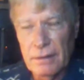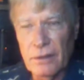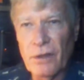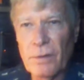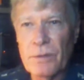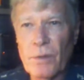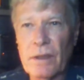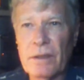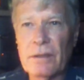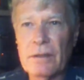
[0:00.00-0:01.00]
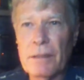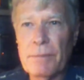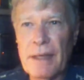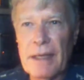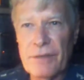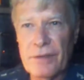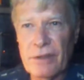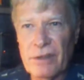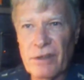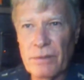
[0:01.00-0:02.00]
You're always working on that path,
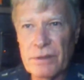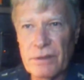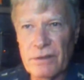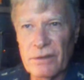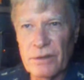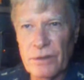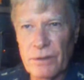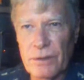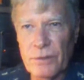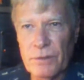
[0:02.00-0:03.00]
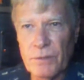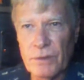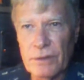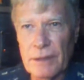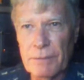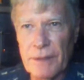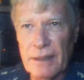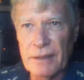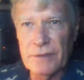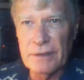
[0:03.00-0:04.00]
and there's always one more step
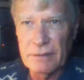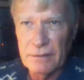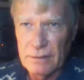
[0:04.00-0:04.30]
ahead of you.